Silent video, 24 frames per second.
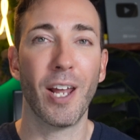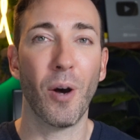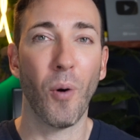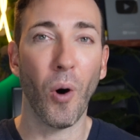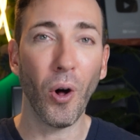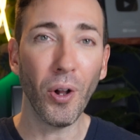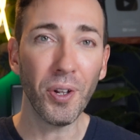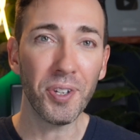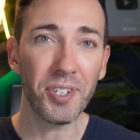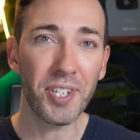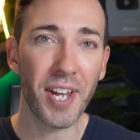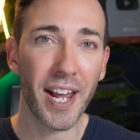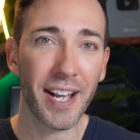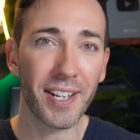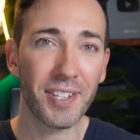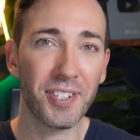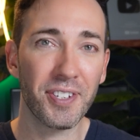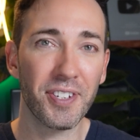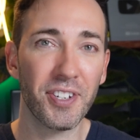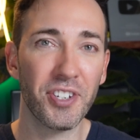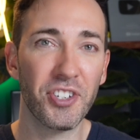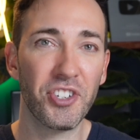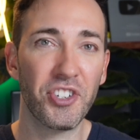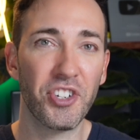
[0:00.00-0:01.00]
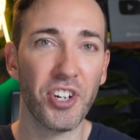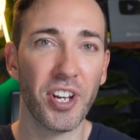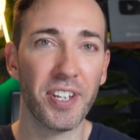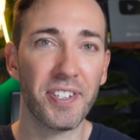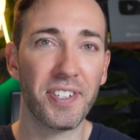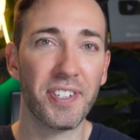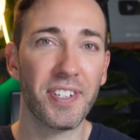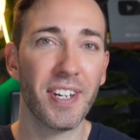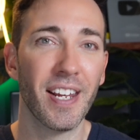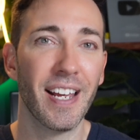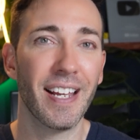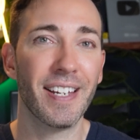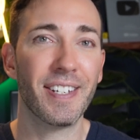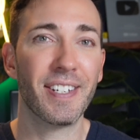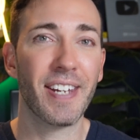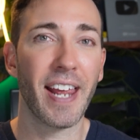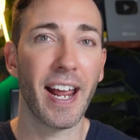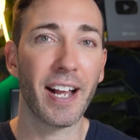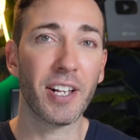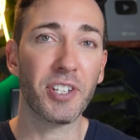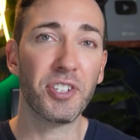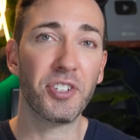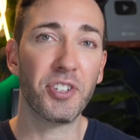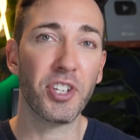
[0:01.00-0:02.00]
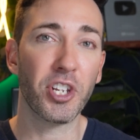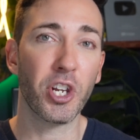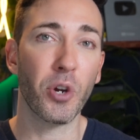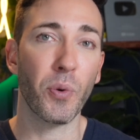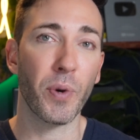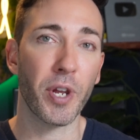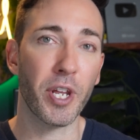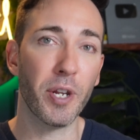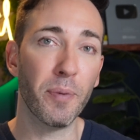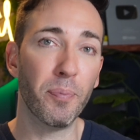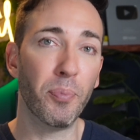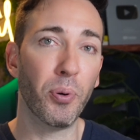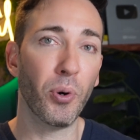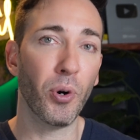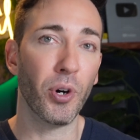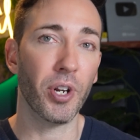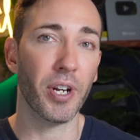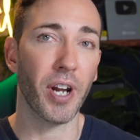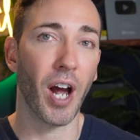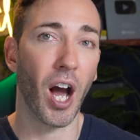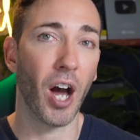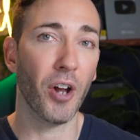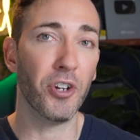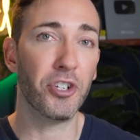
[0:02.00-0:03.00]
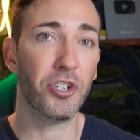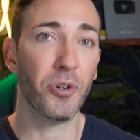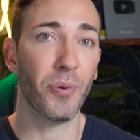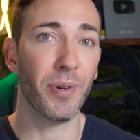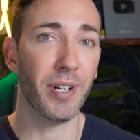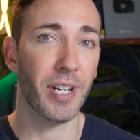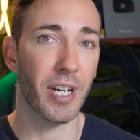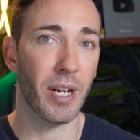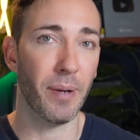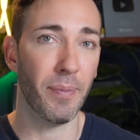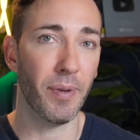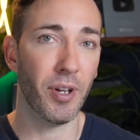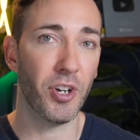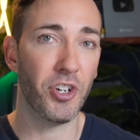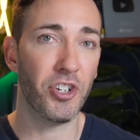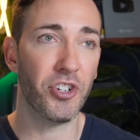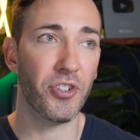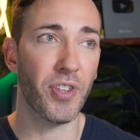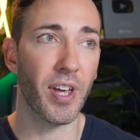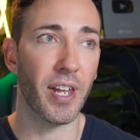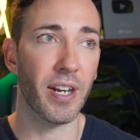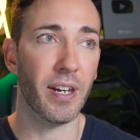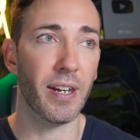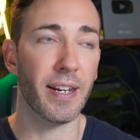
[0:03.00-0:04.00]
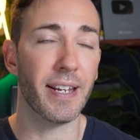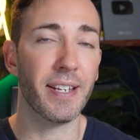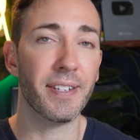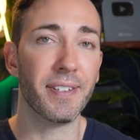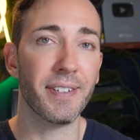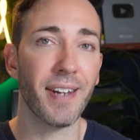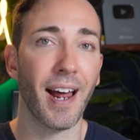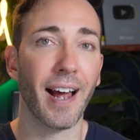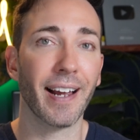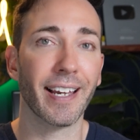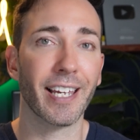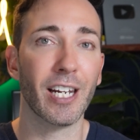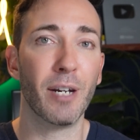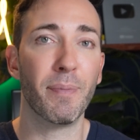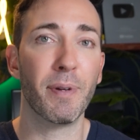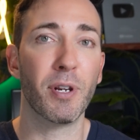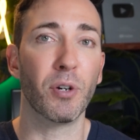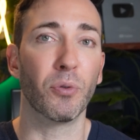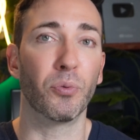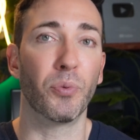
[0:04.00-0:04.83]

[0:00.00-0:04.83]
Now, alt text is just text that you input onto an image that is not going to be